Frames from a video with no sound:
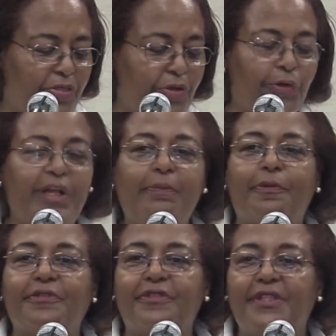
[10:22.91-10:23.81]

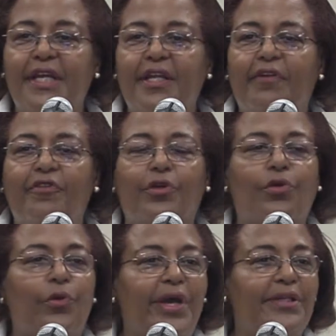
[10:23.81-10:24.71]
30% of your
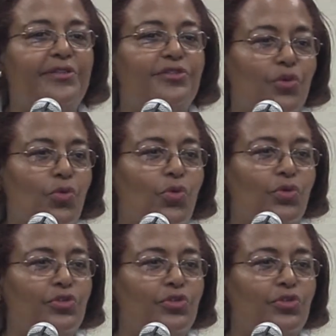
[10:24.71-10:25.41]
credit score.